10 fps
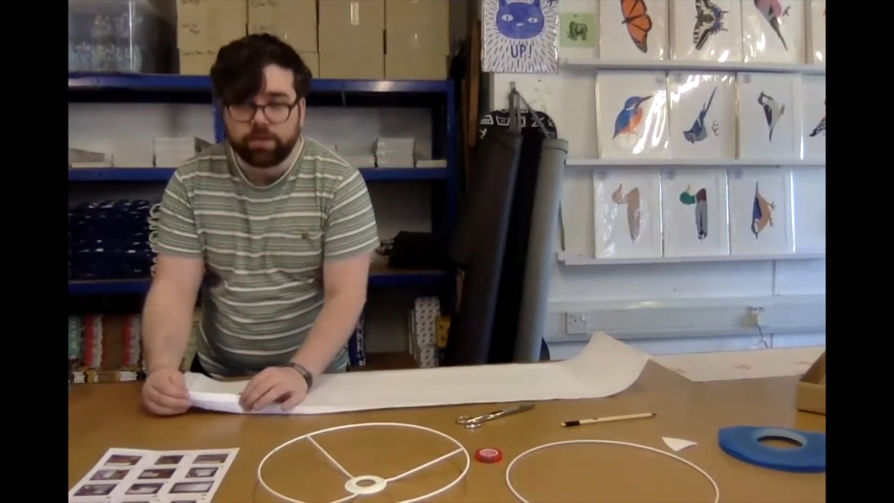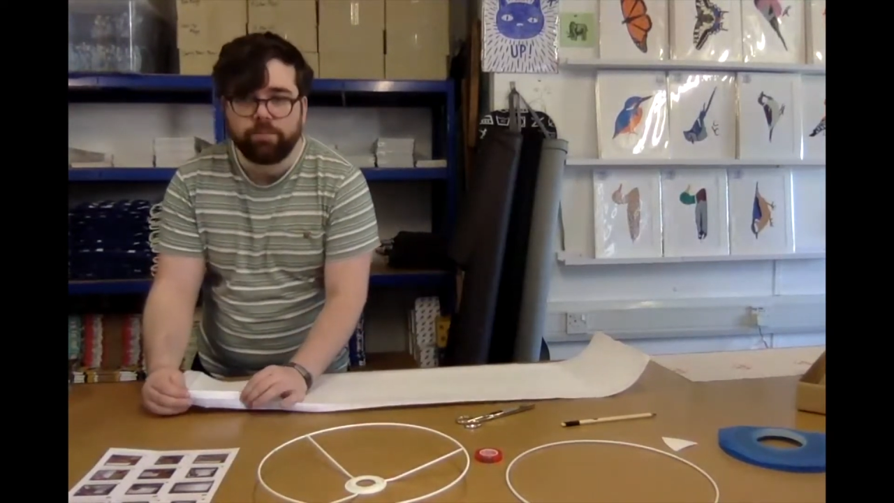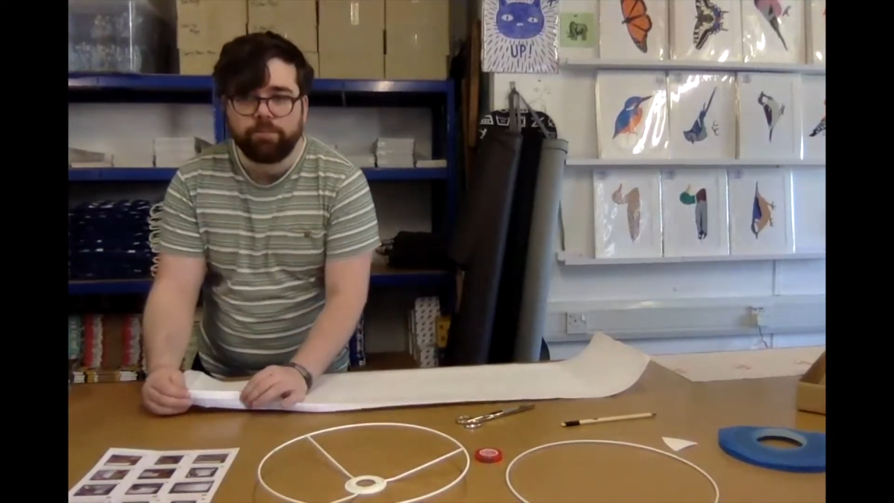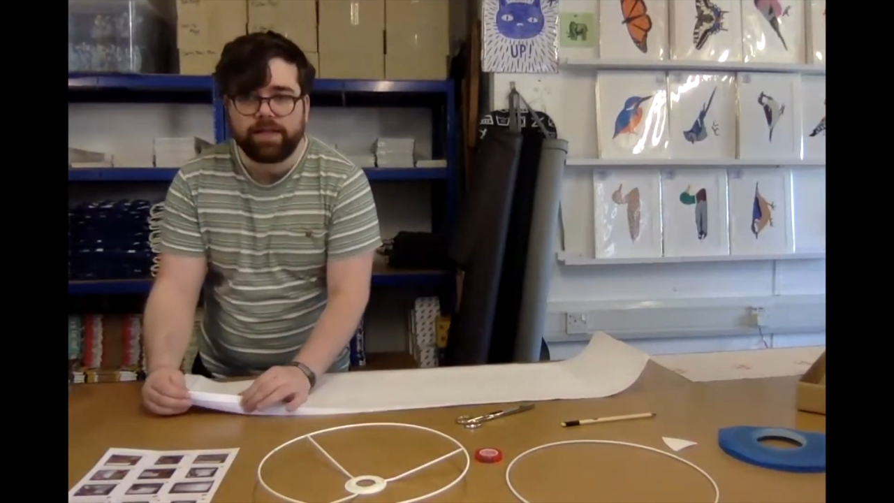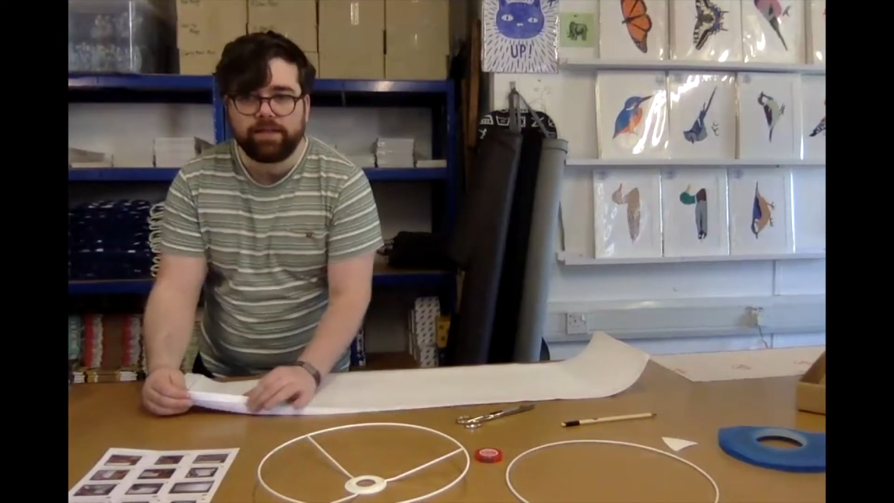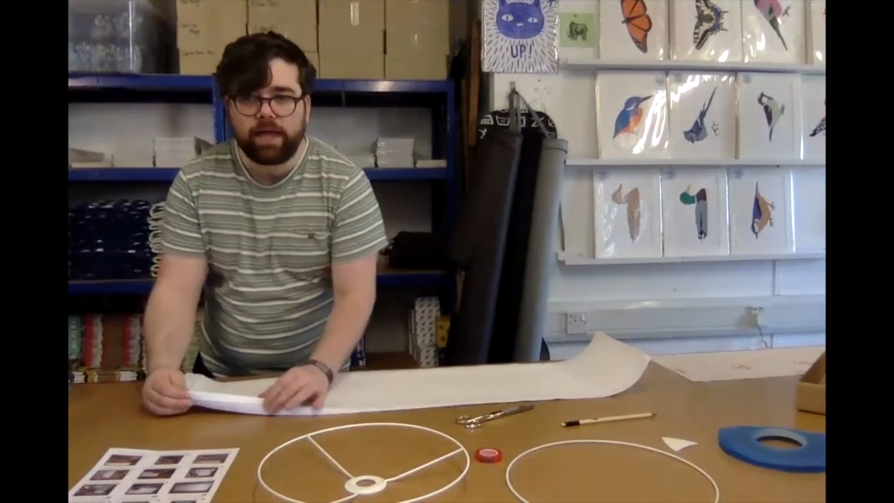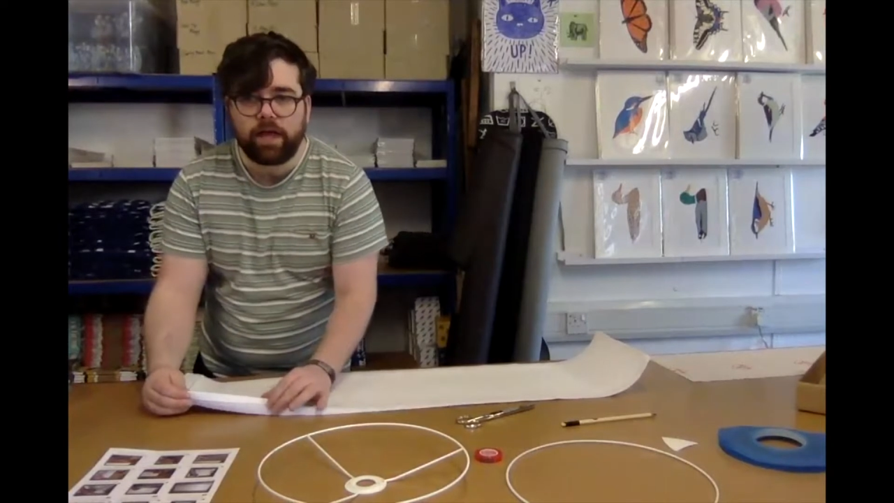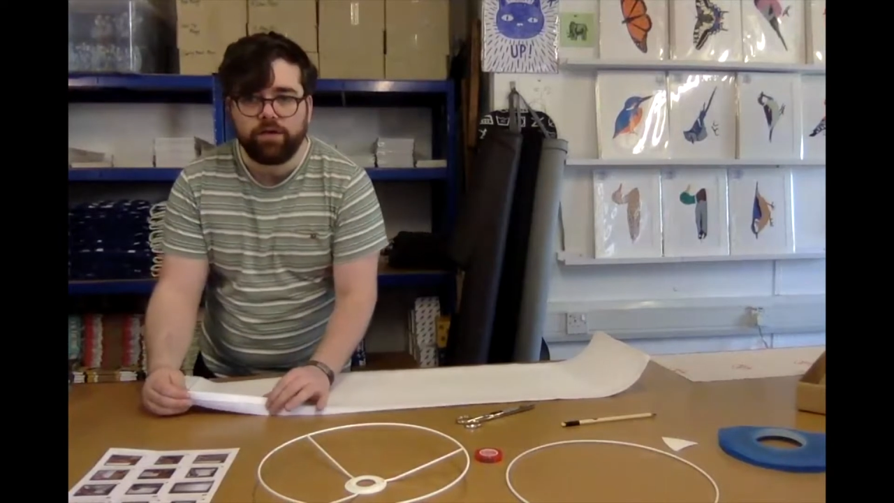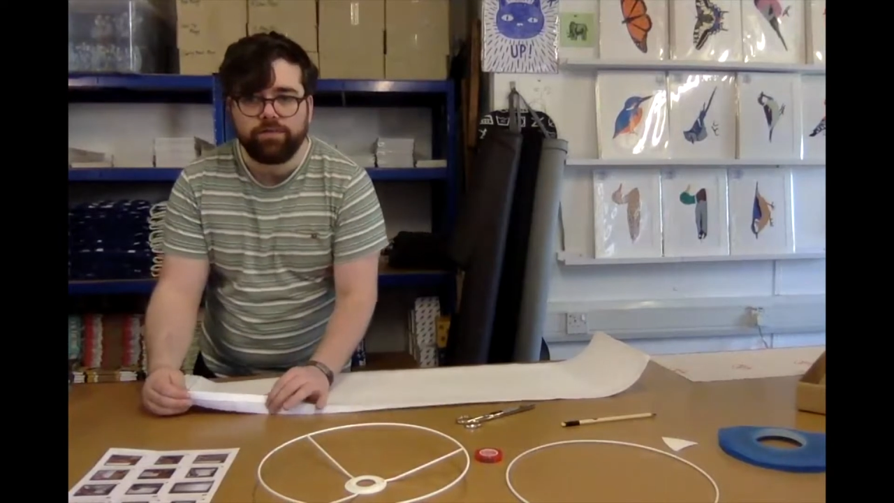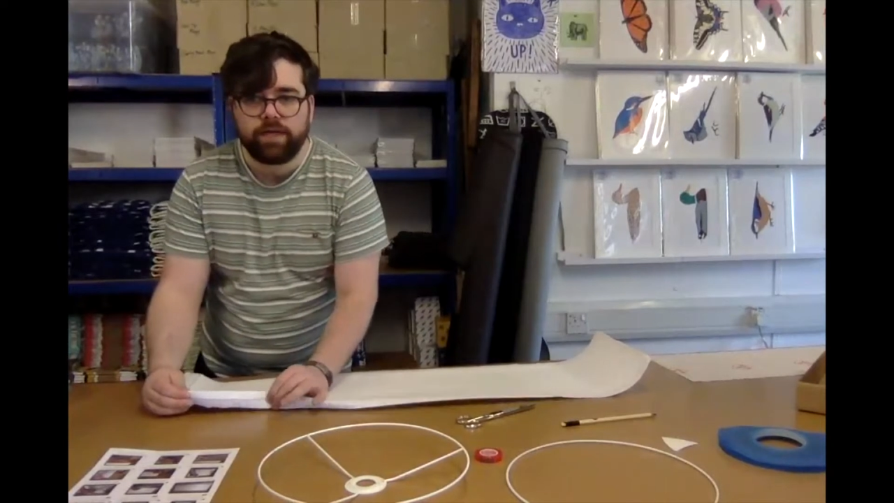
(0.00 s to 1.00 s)
bend that
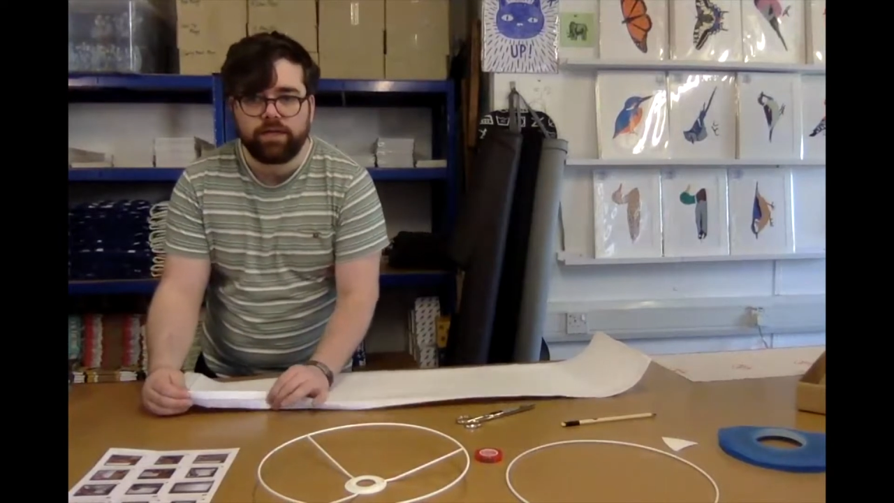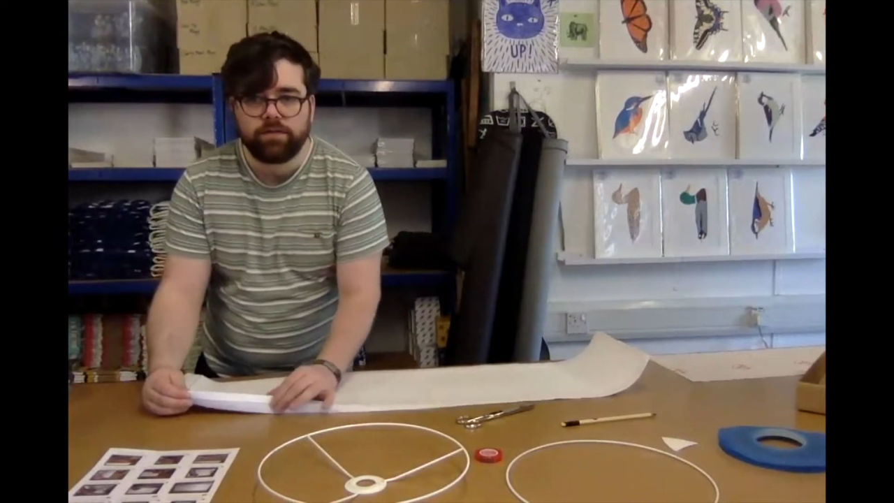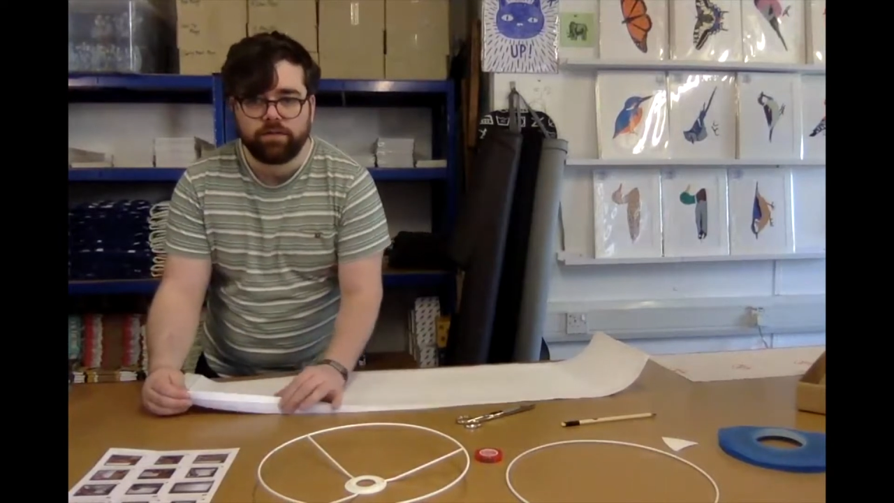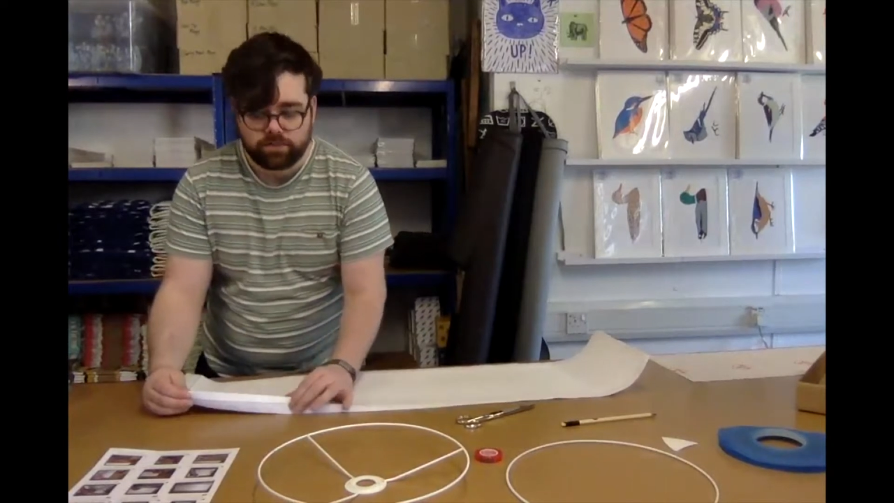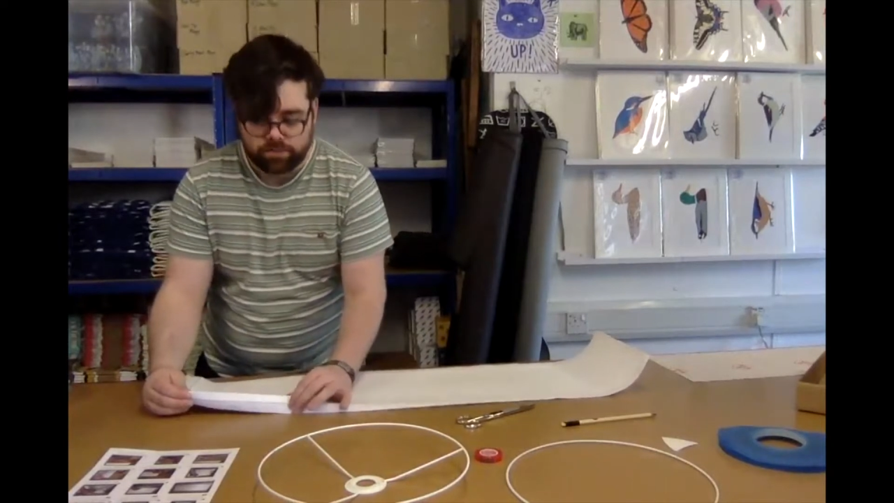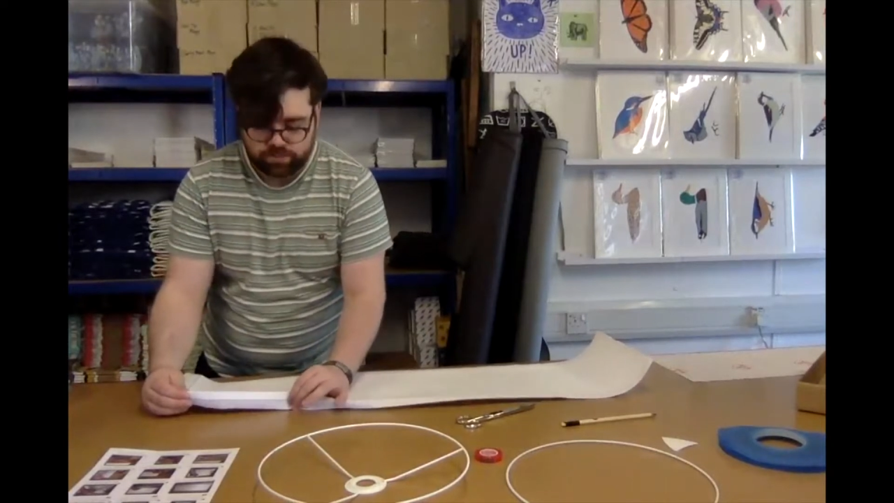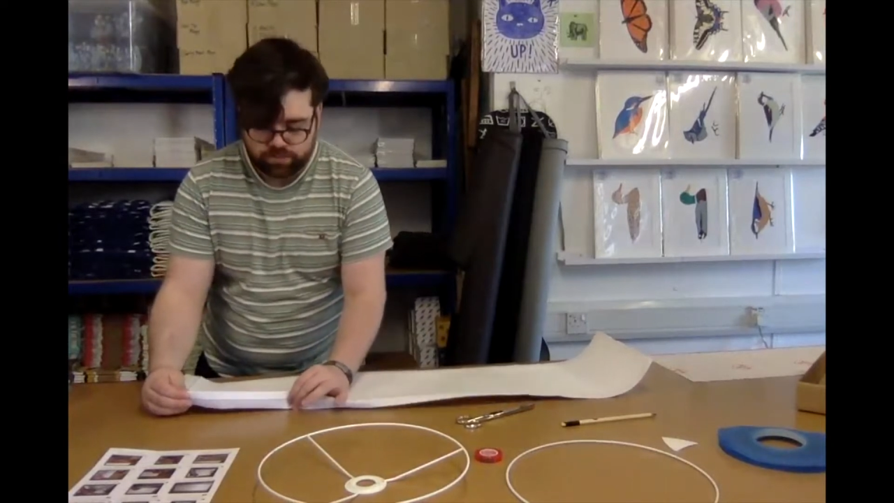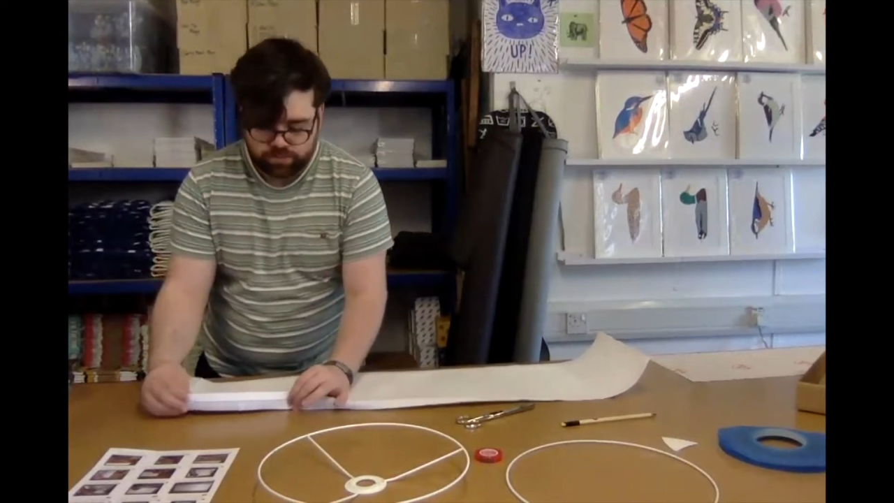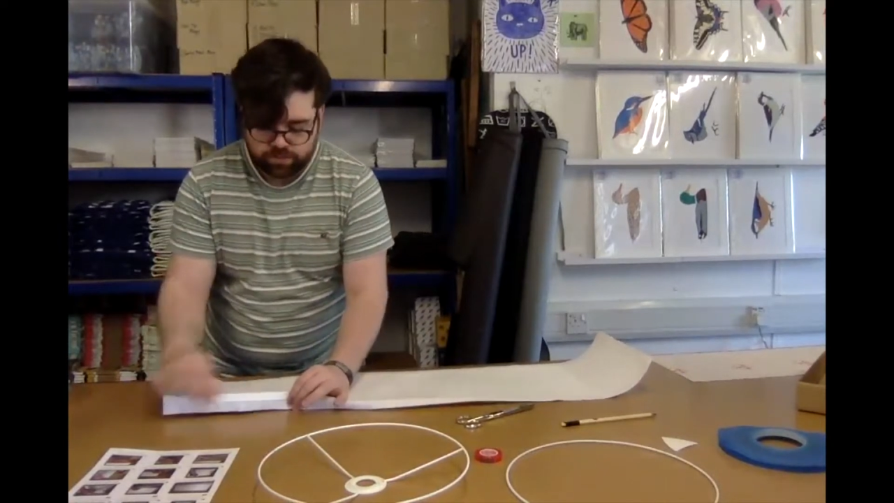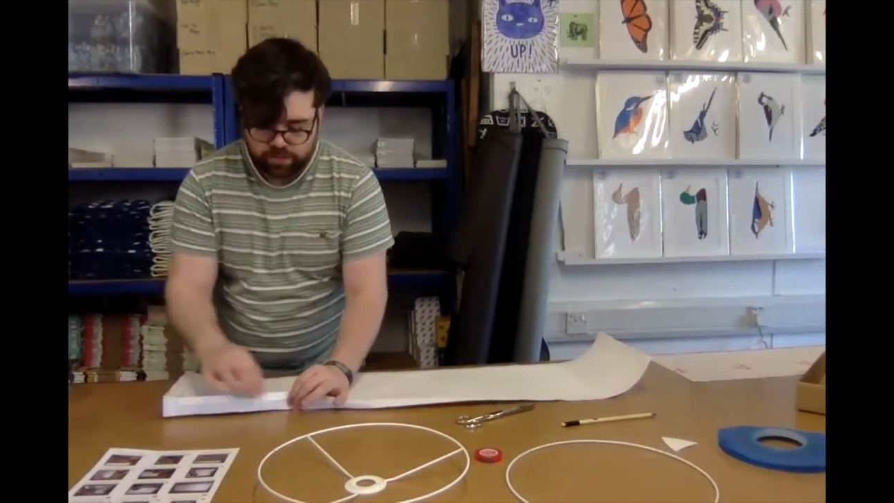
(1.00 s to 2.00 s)
over,
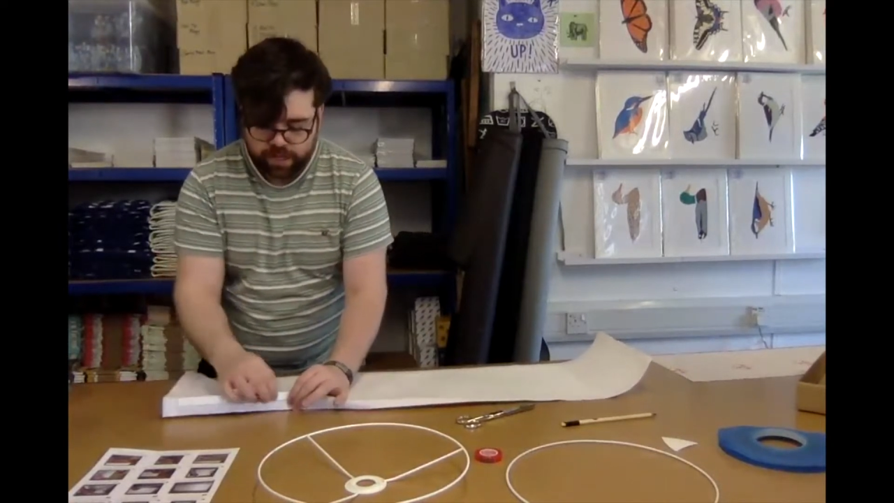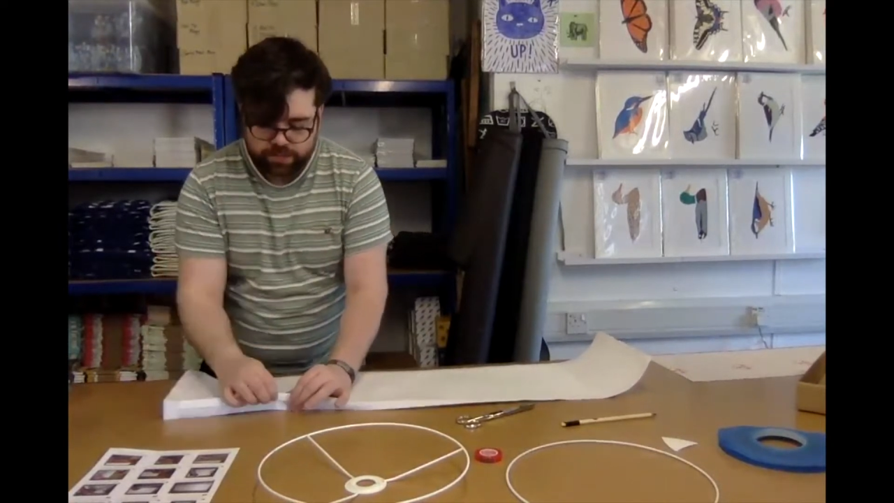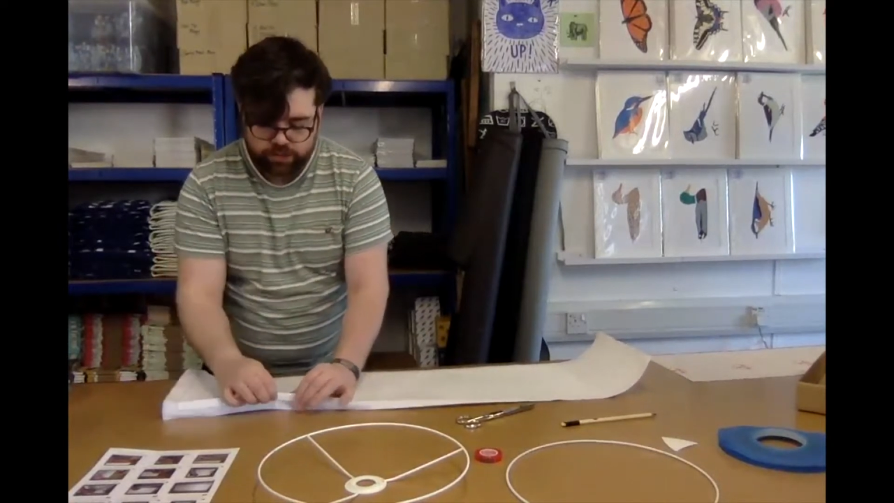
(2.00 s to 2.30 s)
and